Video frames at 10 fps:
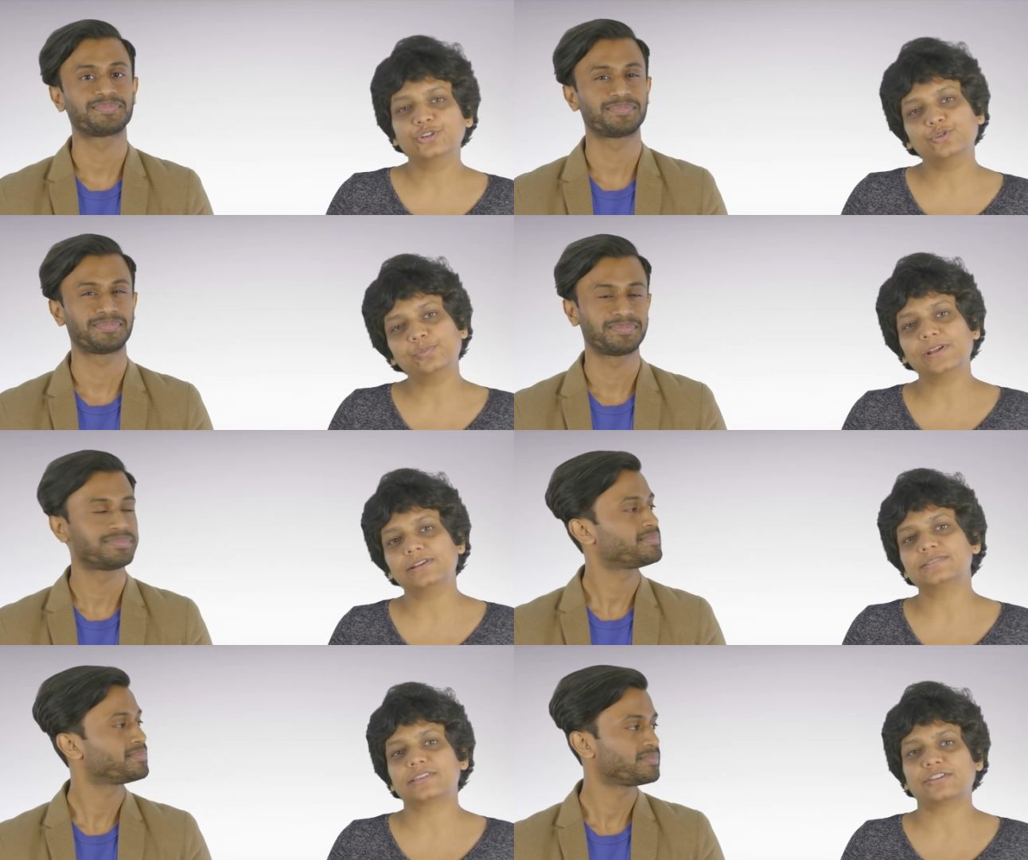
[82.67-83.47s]

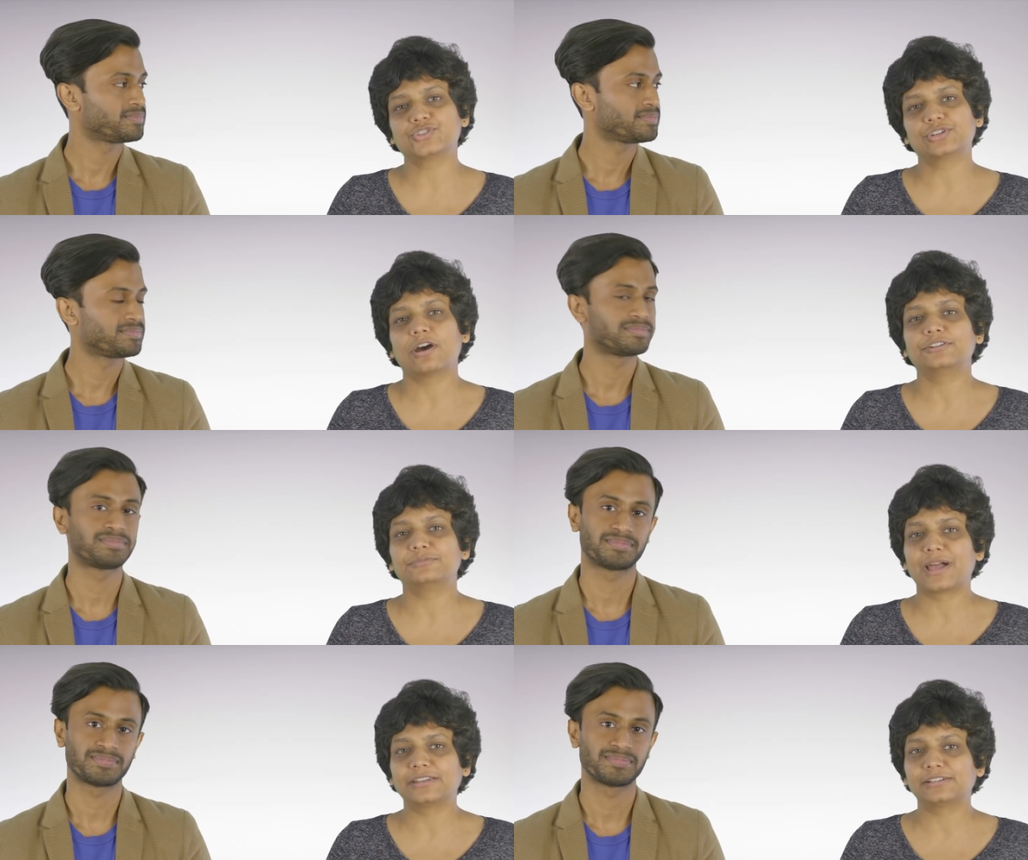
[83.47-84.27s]
Speaker 1: Kubernetes Engine
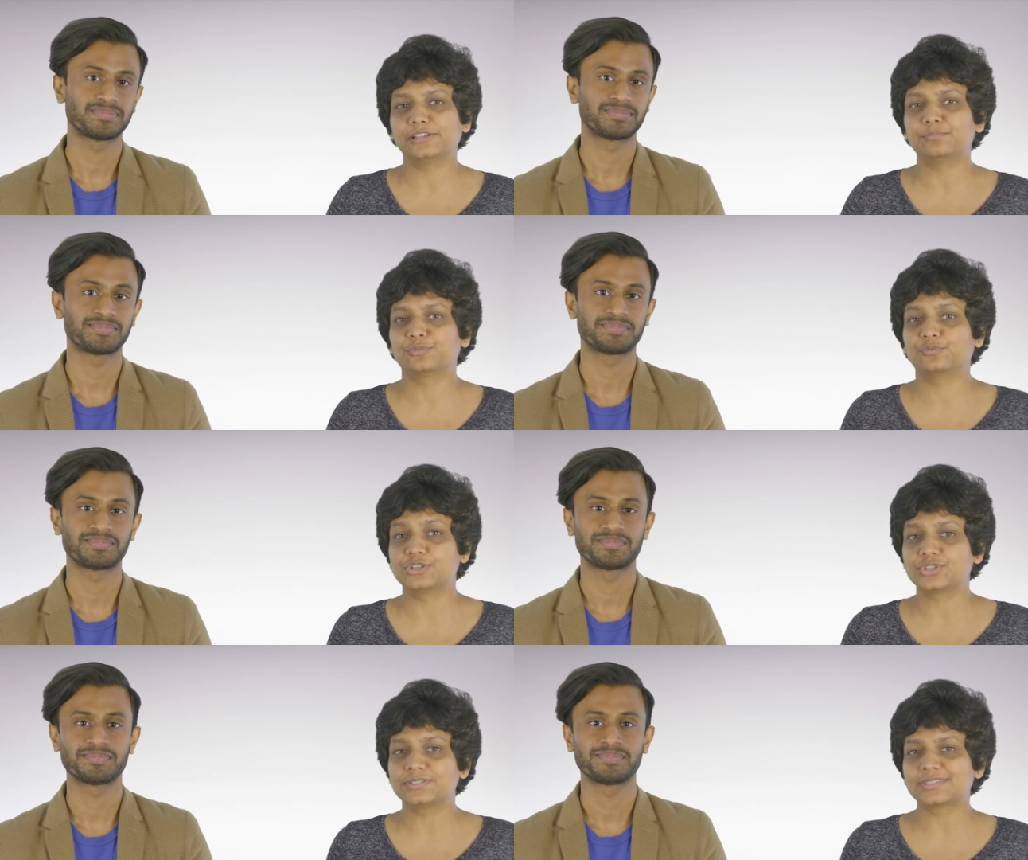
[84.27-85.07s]
automatically
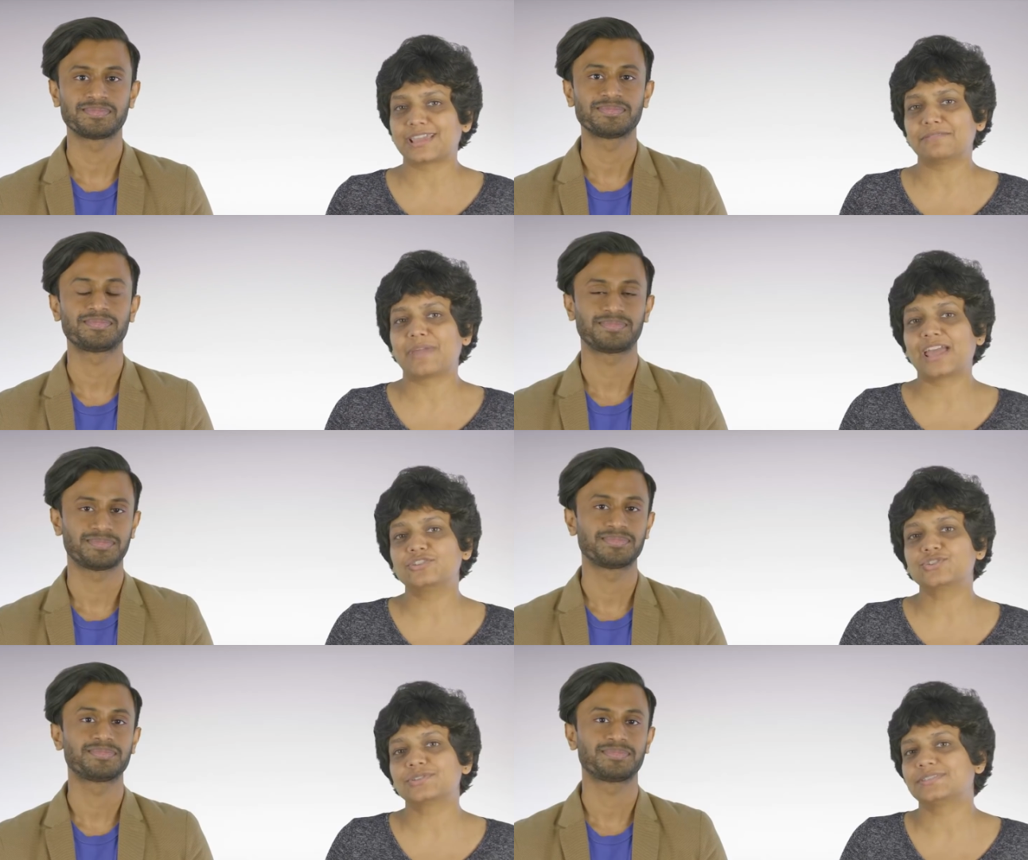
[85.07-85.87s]
provisions and
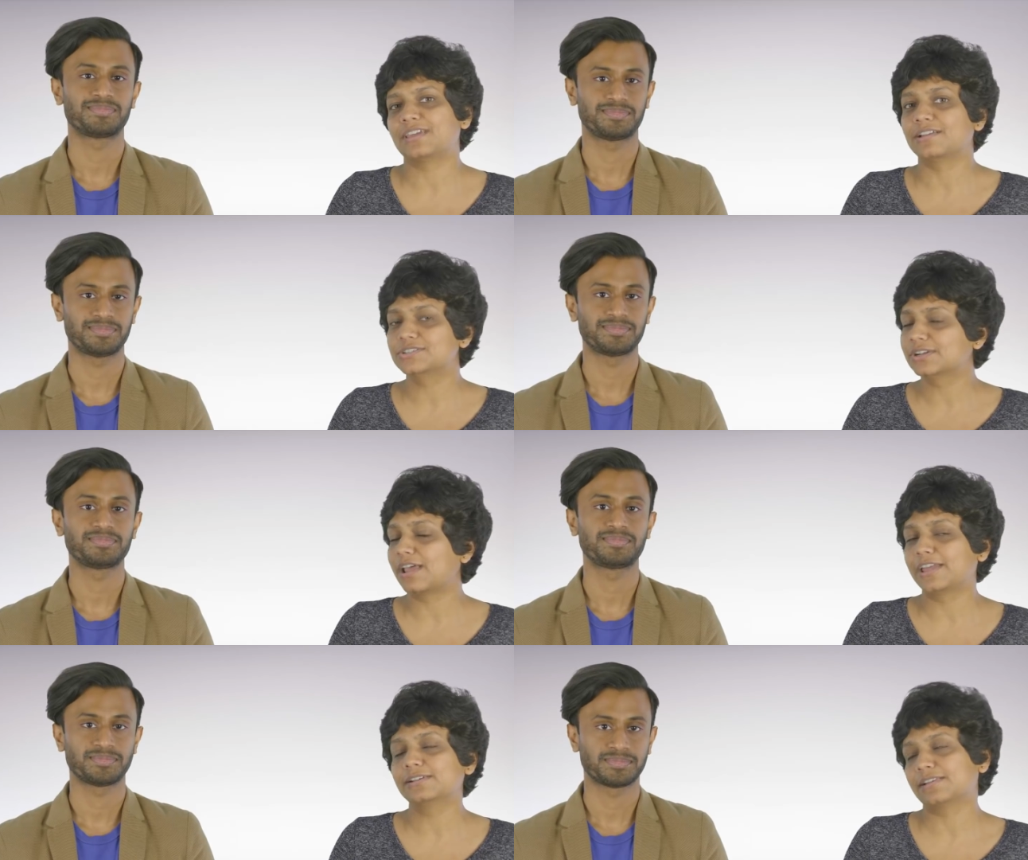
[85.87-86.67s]
manages the
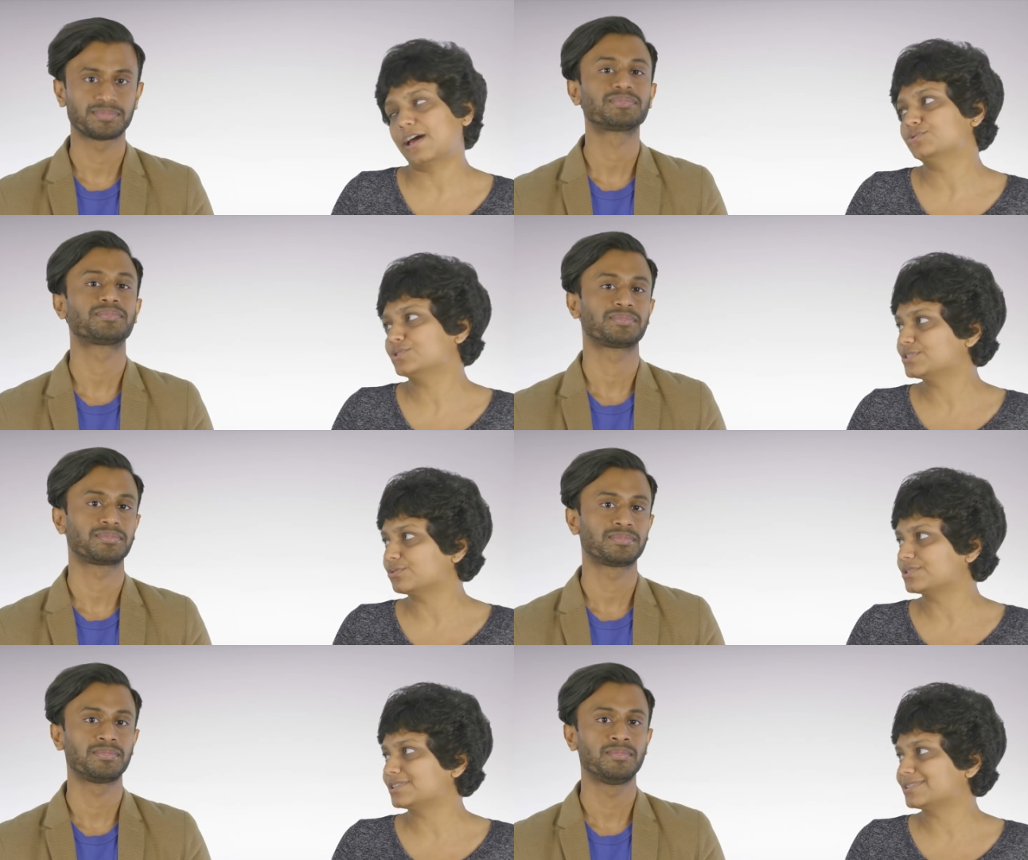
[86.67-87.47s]
underlying cloud
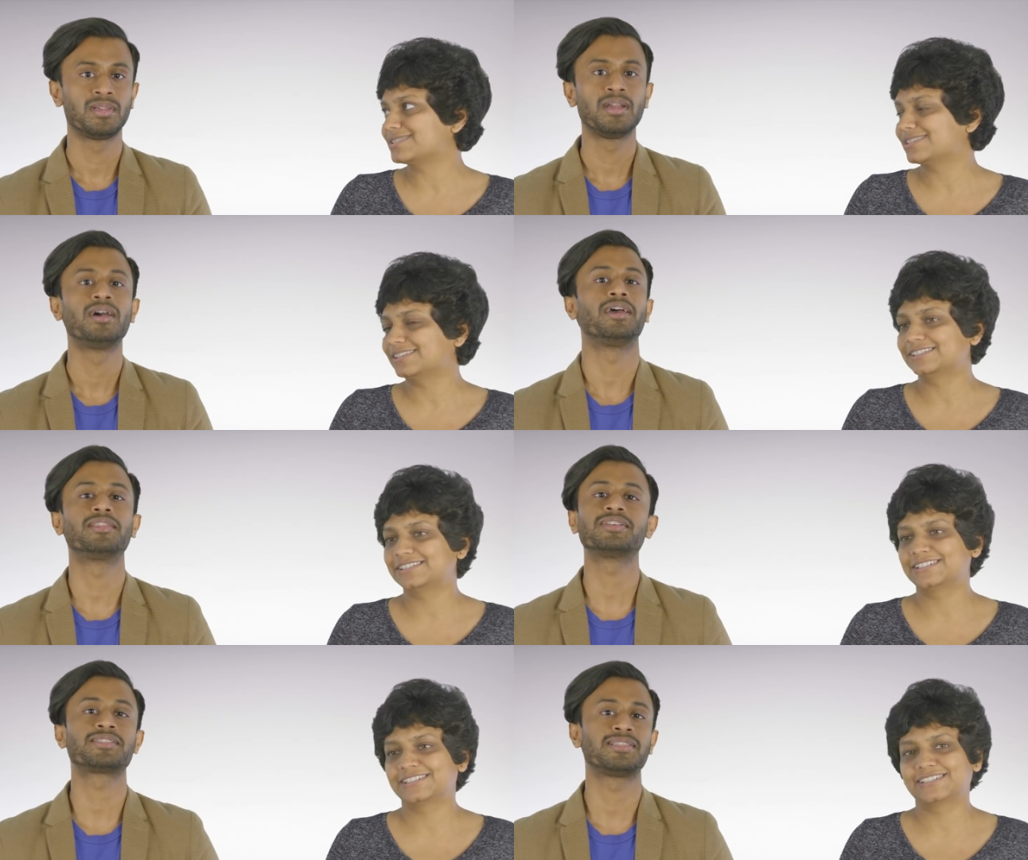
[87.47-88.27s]
resources.
Speaker 2: In
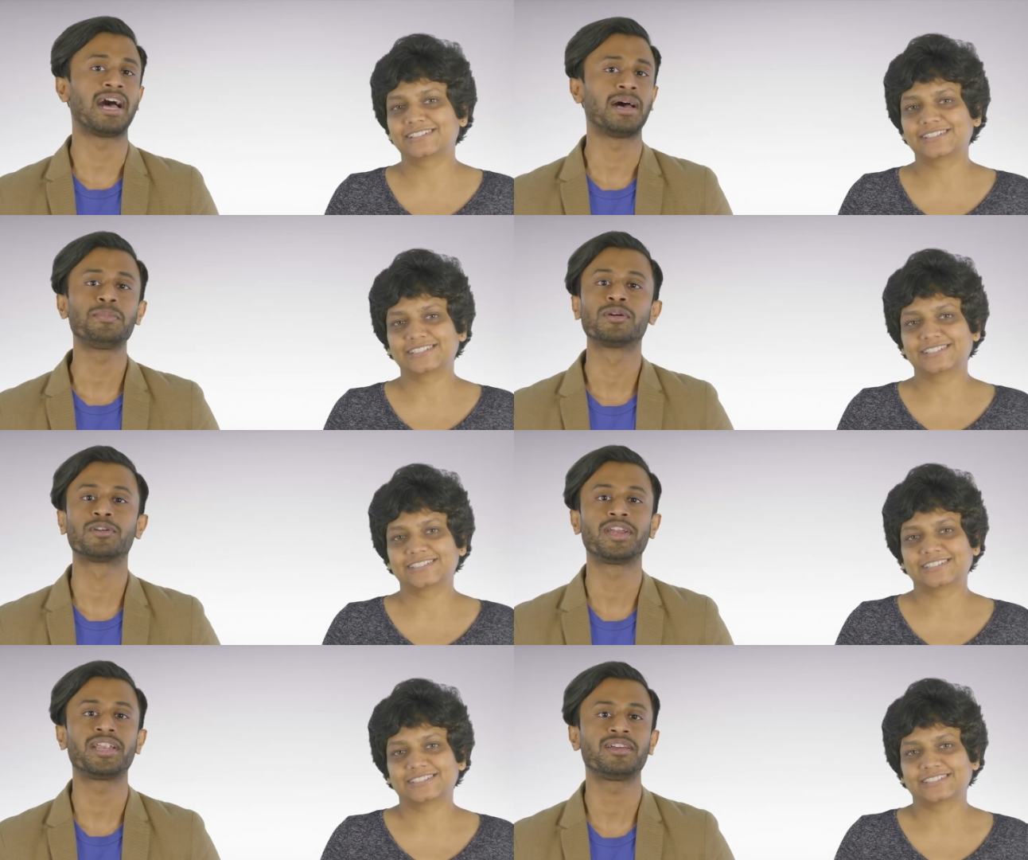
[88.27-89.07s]
this lab,
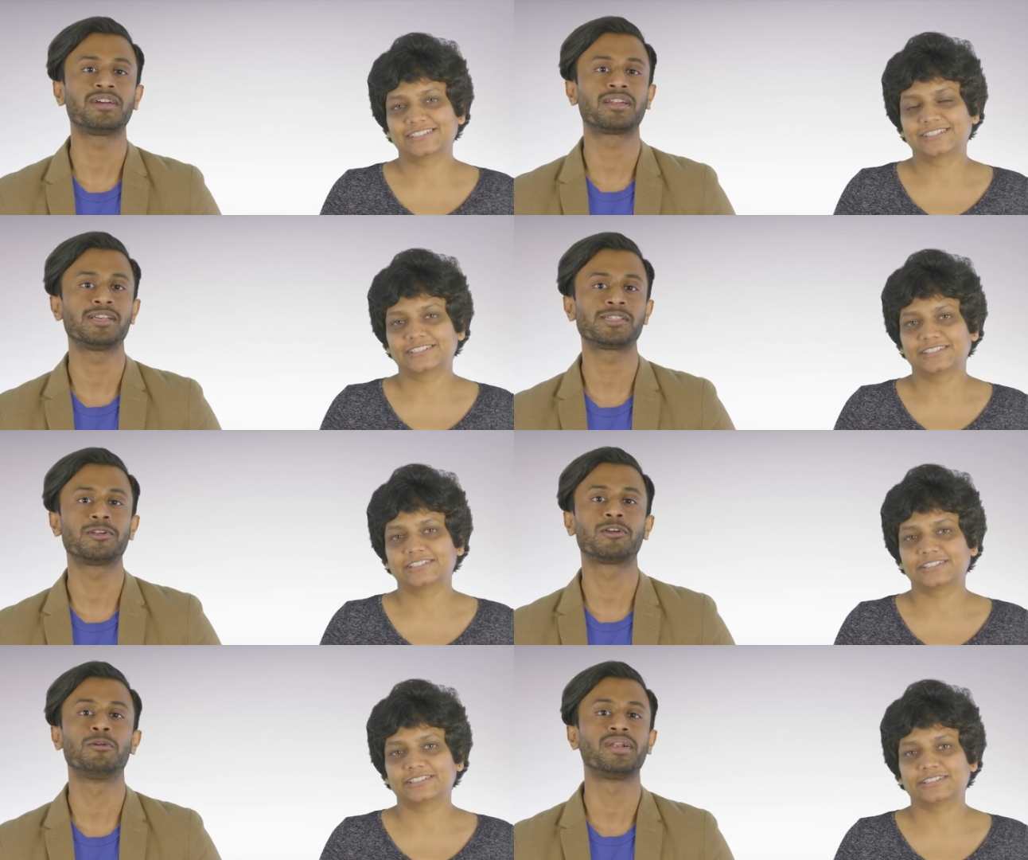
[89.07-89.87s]
creating a cluster on
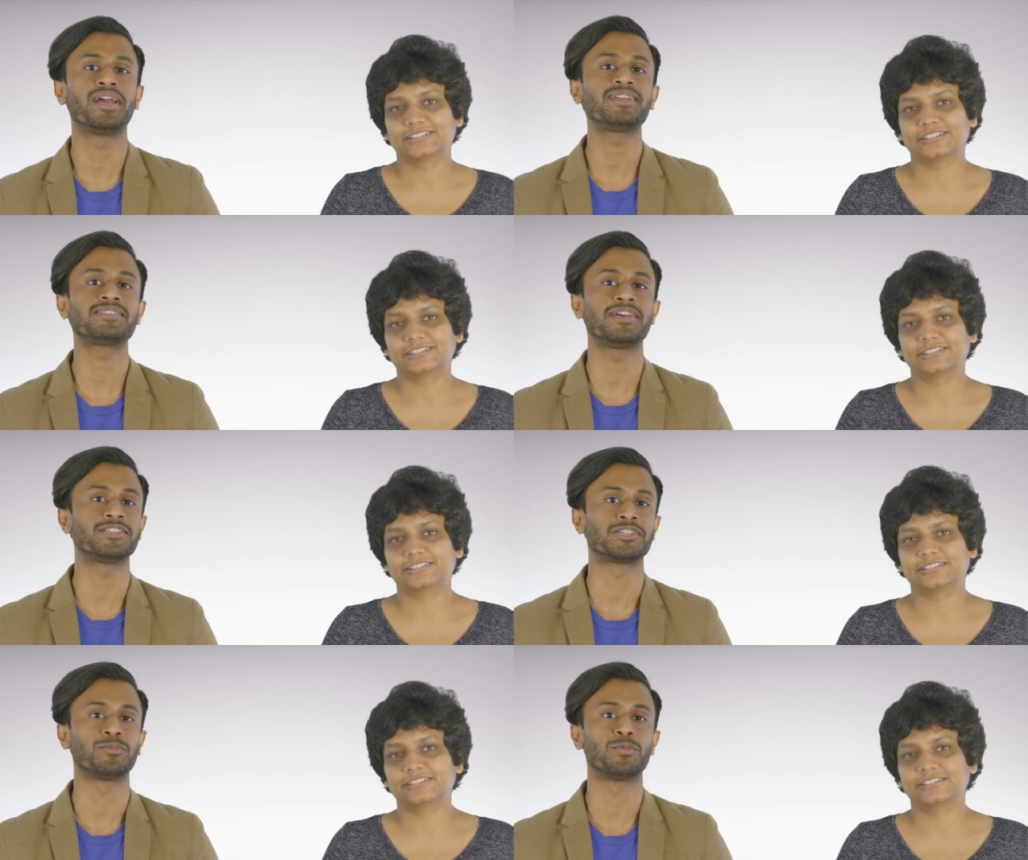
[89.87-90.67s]
Kubernetes engine